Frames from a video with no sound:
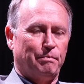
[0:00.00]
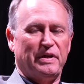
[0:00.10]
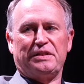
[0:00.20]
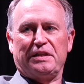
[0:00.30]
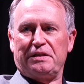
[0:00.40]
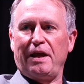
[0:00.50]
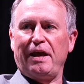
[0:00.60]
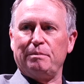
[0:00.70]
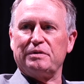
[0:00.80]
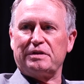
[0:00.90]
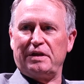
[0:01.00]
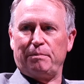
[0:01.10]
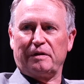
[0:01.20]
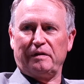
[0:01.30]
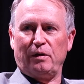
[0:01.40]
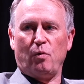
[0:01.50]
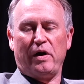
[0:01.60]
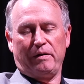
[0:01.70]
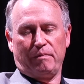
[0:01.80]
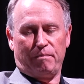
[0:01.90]
business names. Typically,
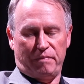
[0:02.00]
one